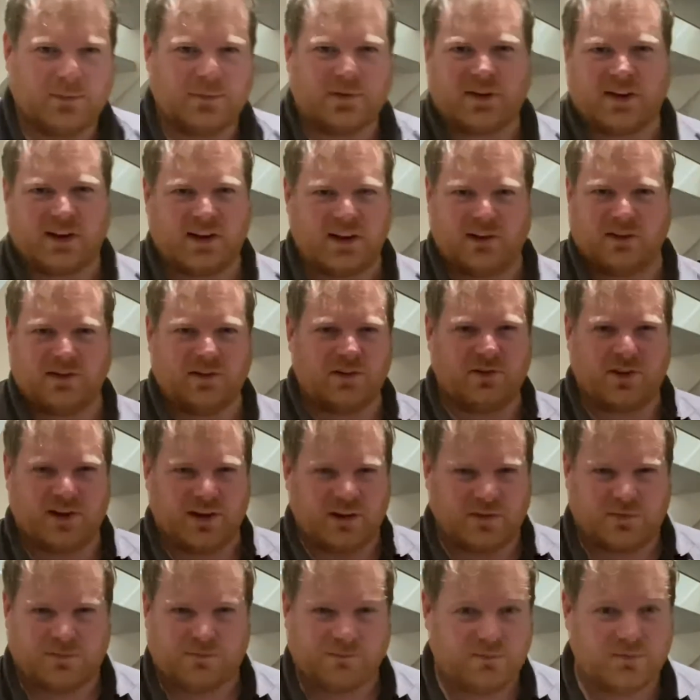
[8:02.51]
Say you agree
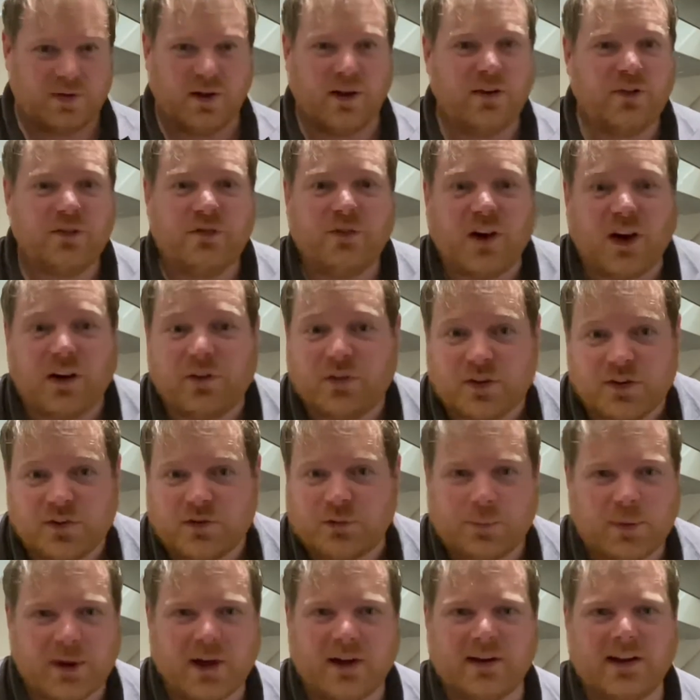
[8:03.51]
a
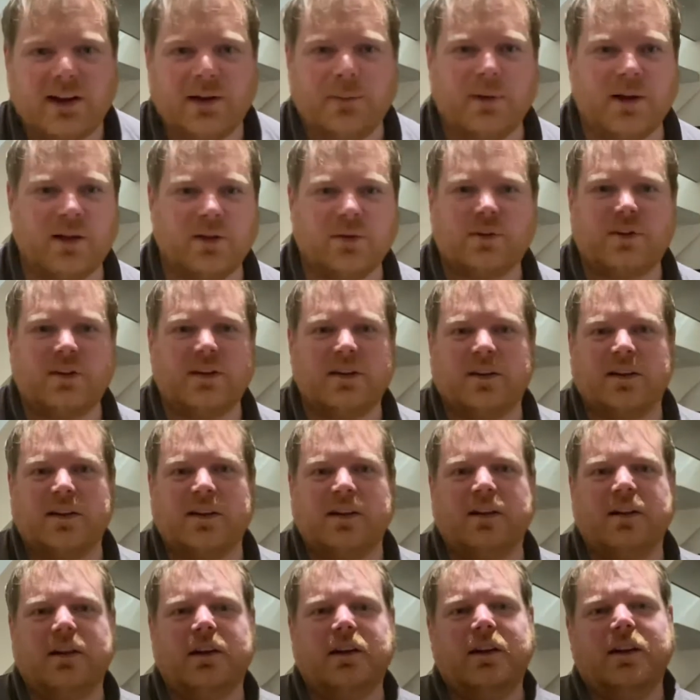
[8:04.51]
£500 limit or something